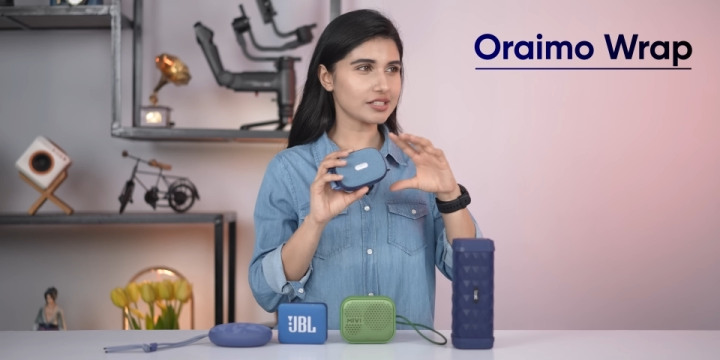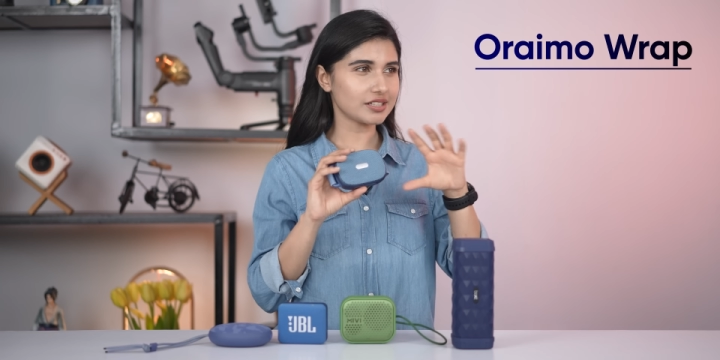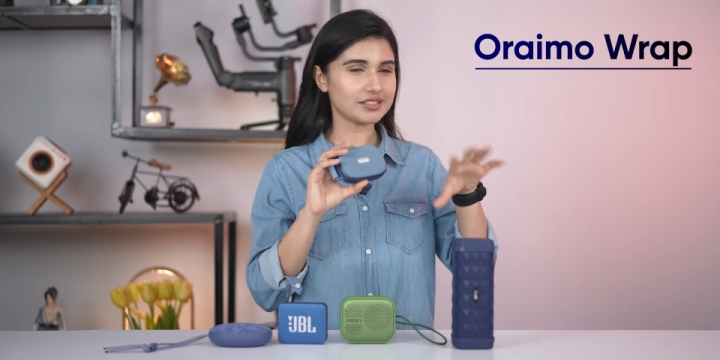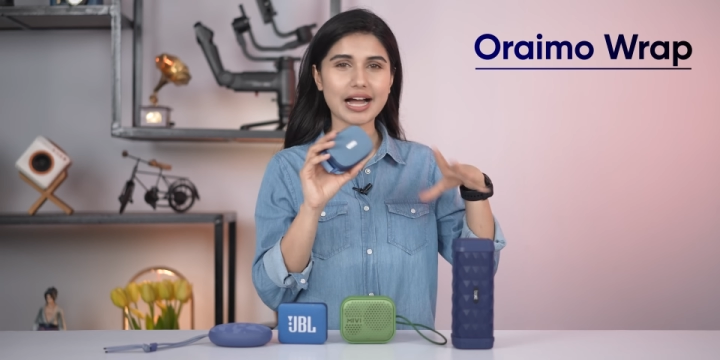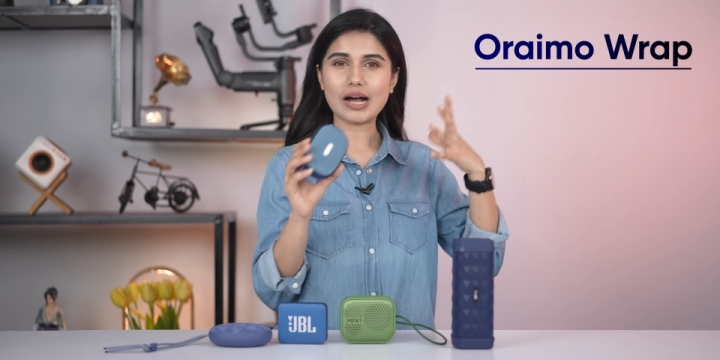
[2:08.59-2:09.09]

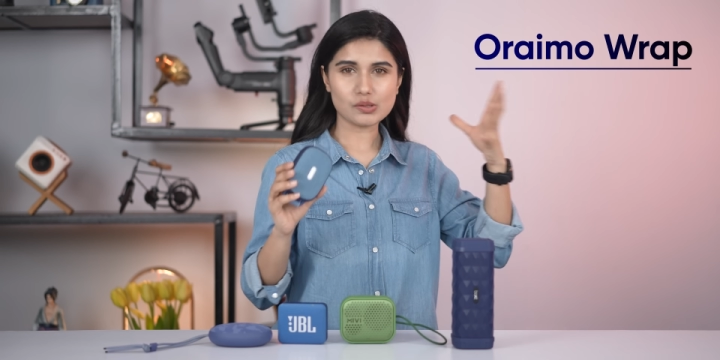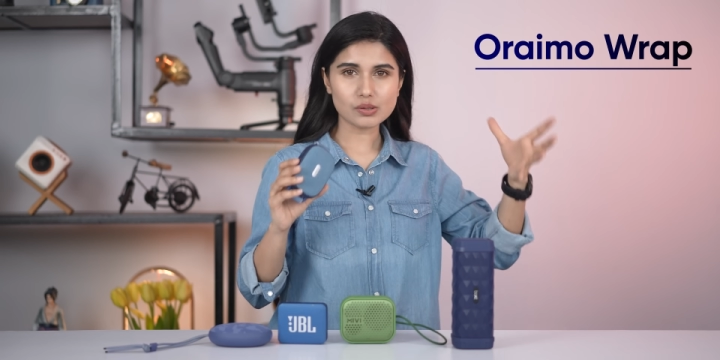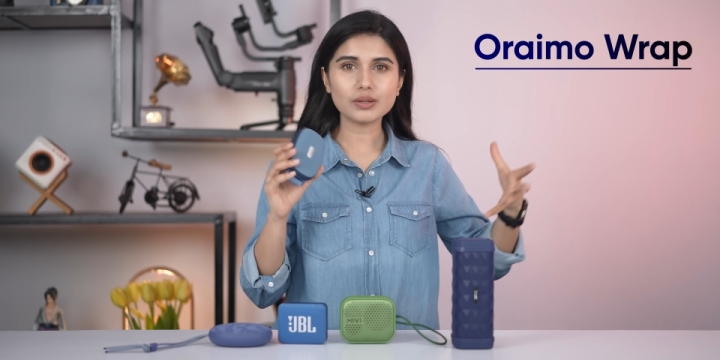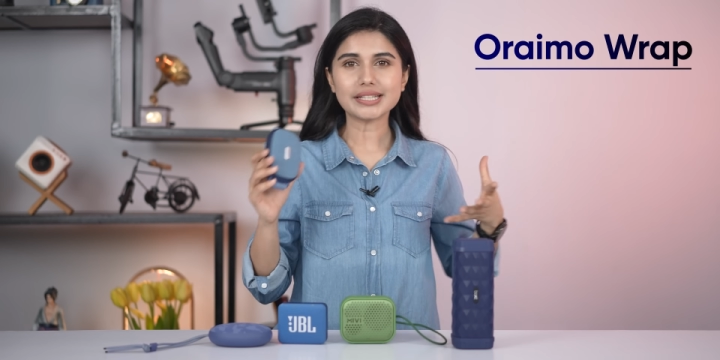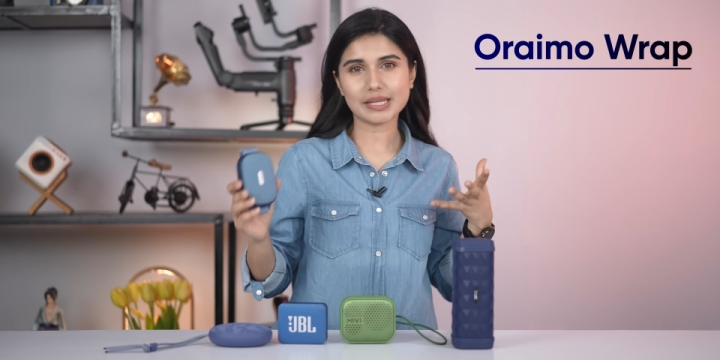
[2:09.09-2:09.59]
a
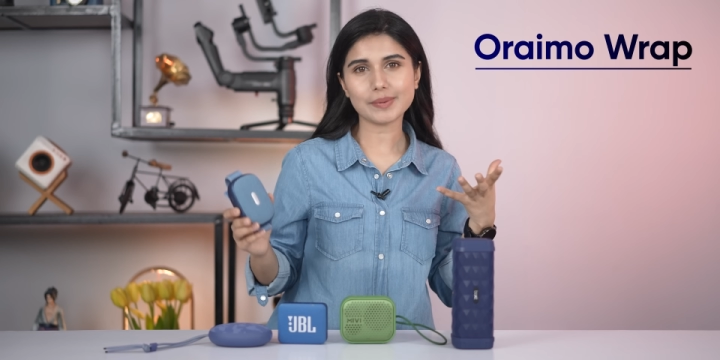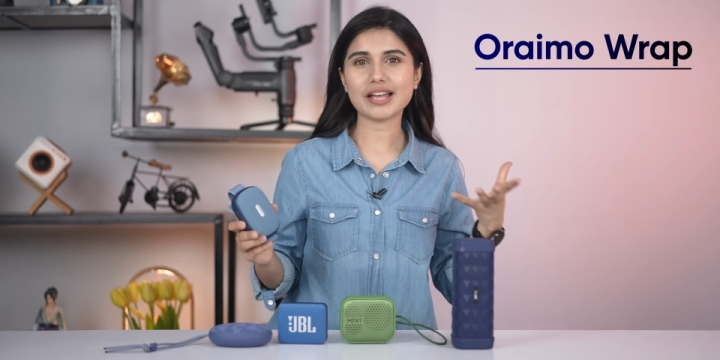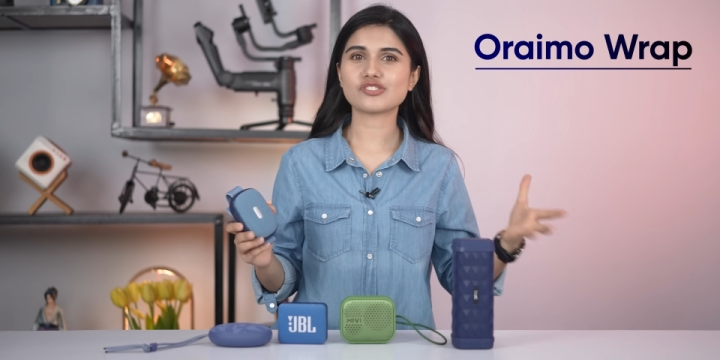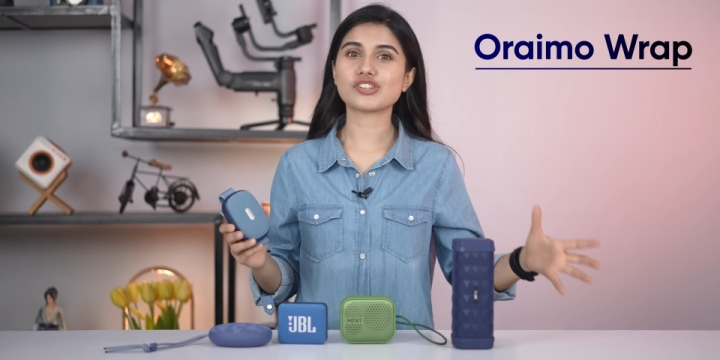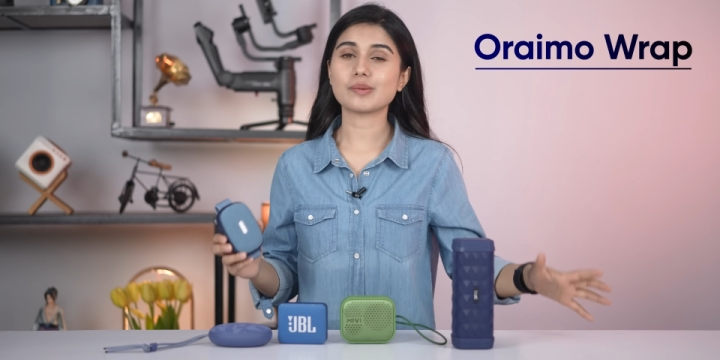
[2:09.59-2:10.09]
household name
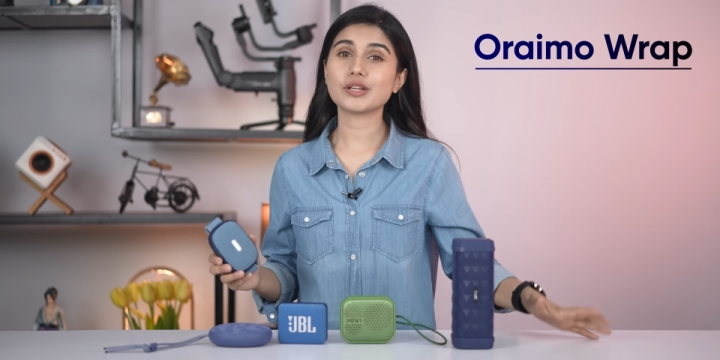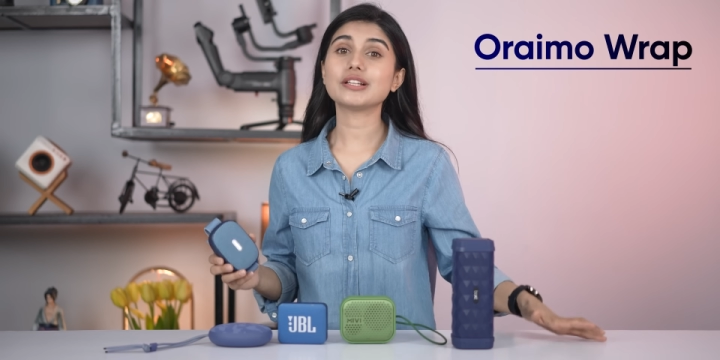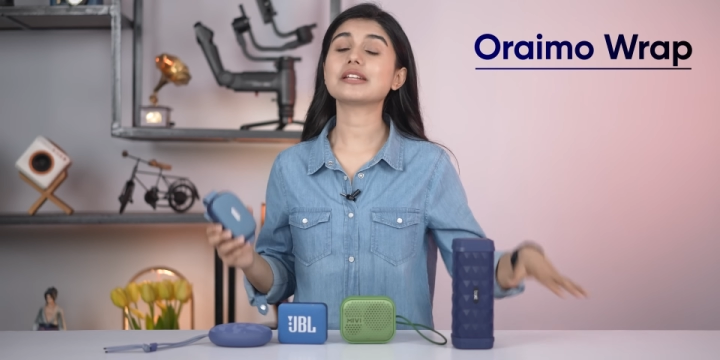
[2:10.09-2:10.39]
as JBL